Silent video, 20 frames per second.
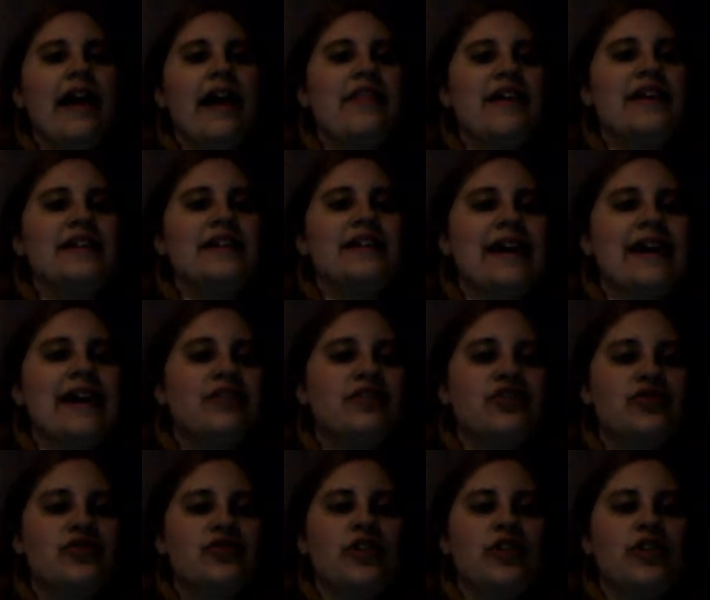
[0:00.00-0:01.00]
And then
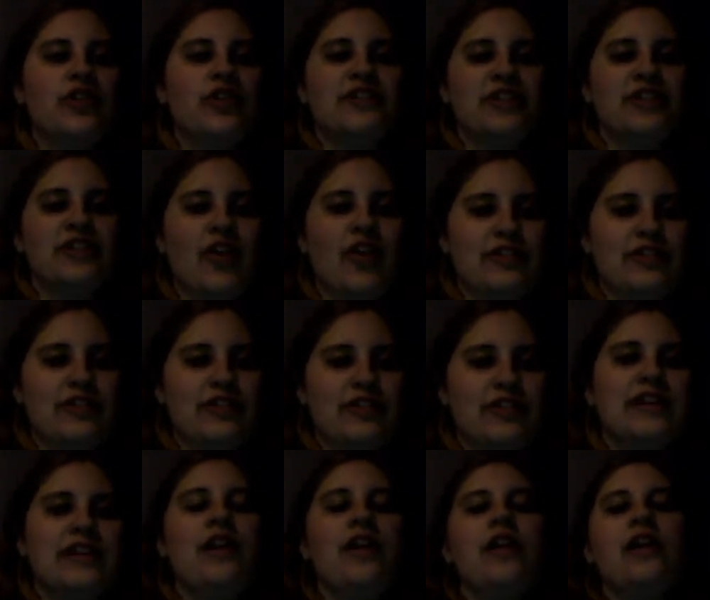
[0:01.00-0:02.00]
down to the
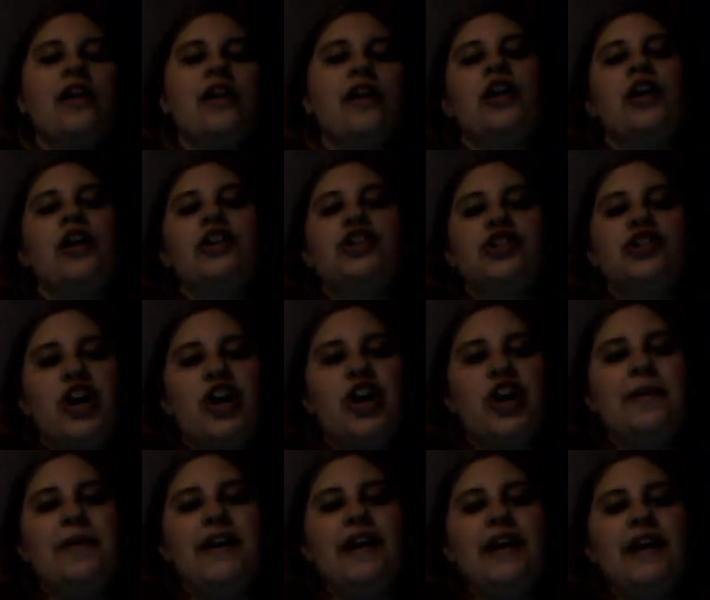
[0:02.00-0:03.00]
results.
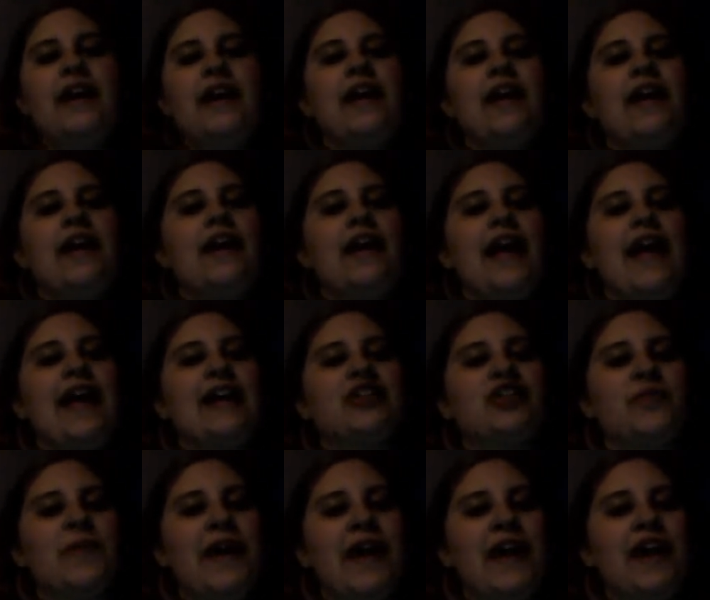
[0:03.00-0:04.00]
Jeremy
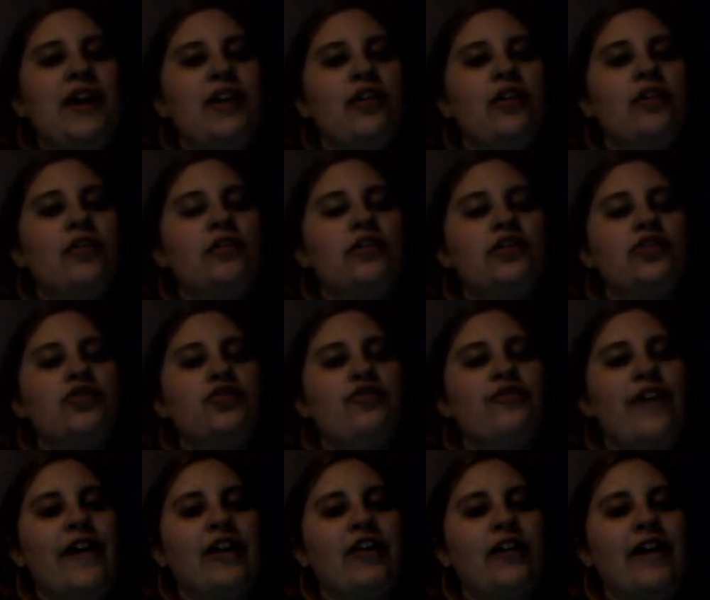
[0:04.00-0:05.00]
and Jermaine are the
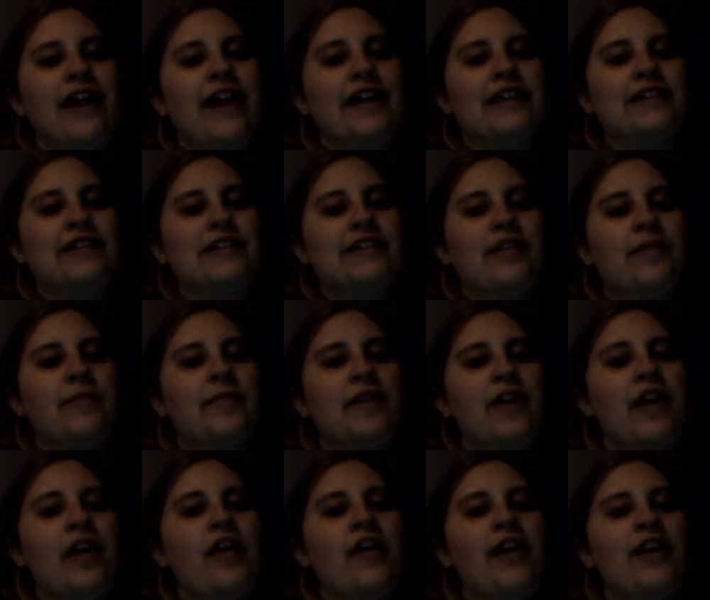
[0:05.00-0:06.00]
two final guys up
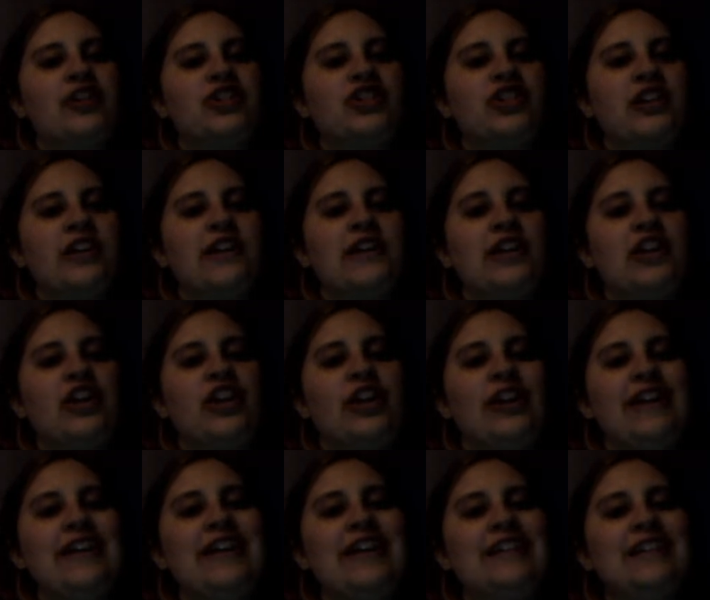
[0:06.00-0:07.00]
there, and Shannon
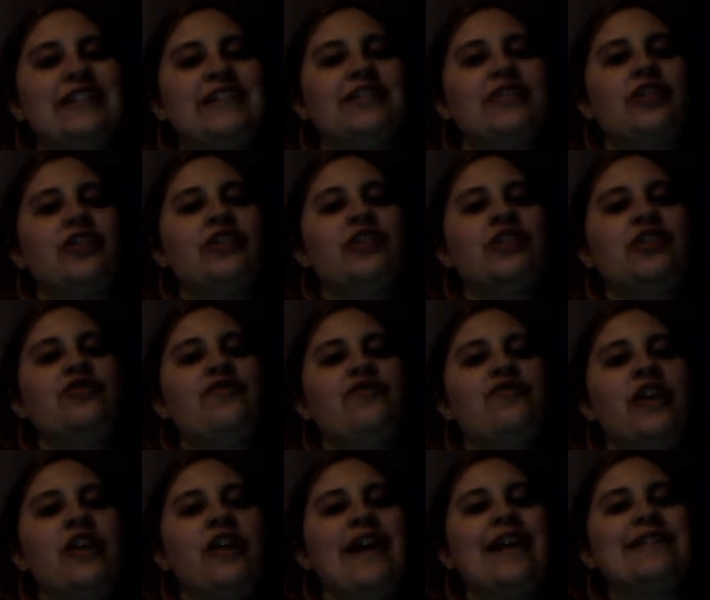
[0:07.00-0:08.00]
and Elise are the two
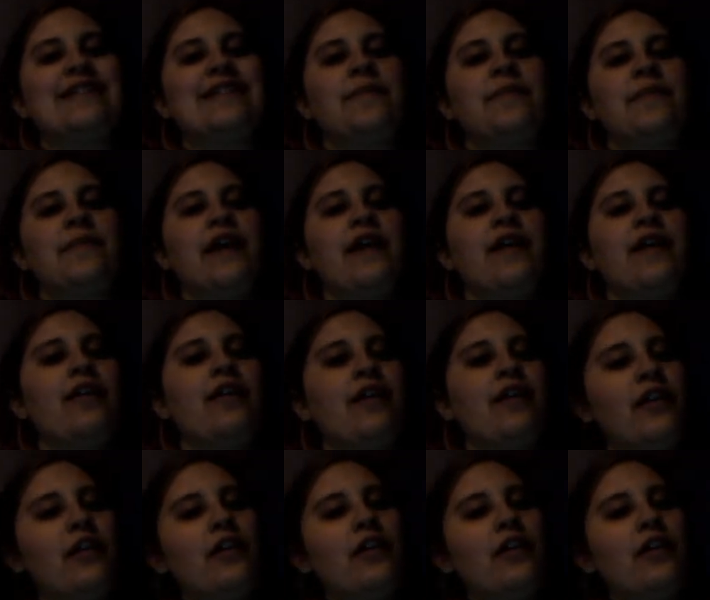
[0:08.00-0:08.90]
final guys up there.